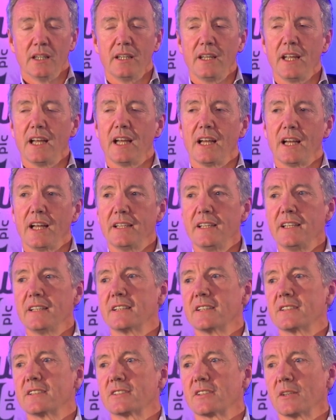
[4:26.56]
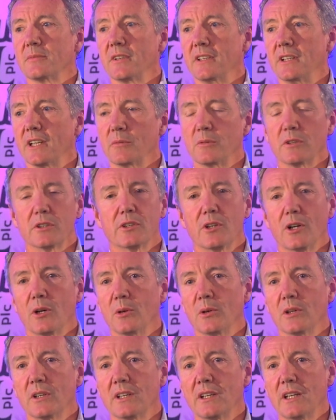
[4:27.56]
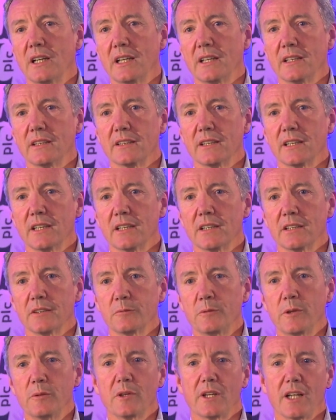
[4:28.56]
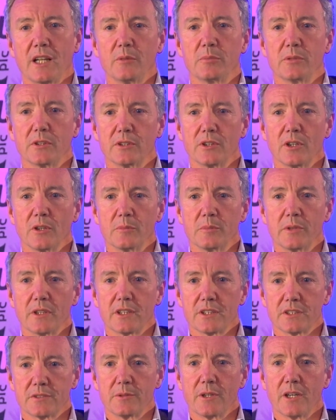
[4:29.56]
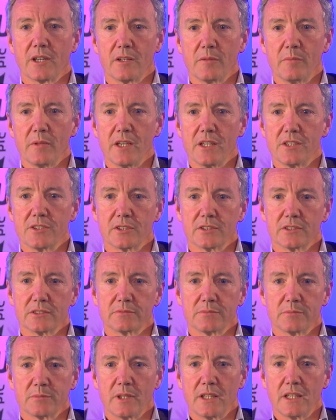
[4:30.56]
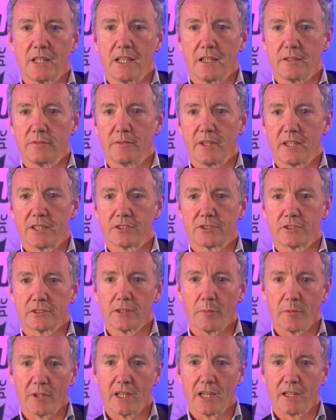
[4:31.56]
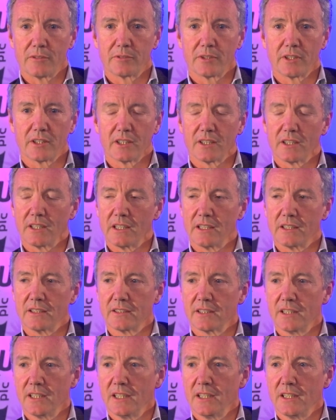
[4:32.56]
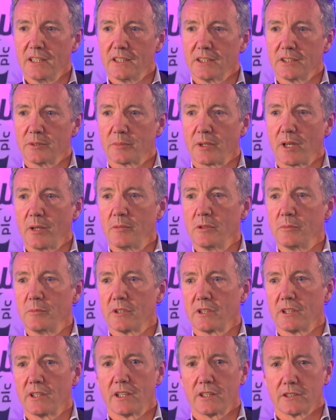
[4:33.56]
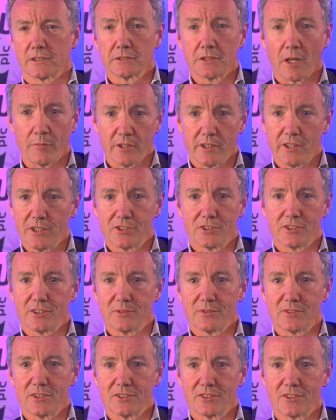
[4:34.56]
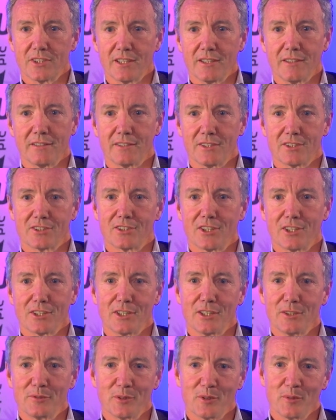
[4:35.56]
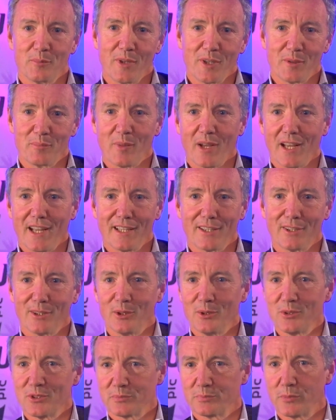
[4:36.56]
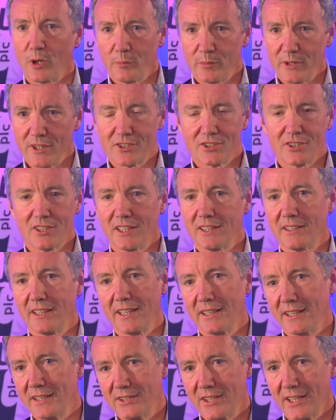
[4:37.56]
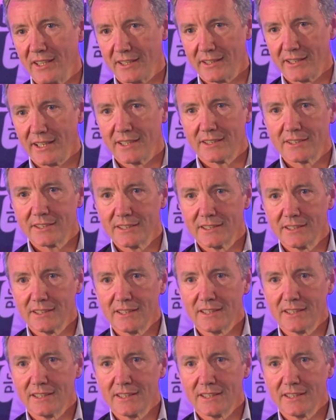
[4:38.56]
Yeah, I think this is something that will grow, and we will help it grow, because we are a major investor in Africa. And the problem with a lot of sub initiatives is they start off with a big bang, loads of publicity, and then they die a death.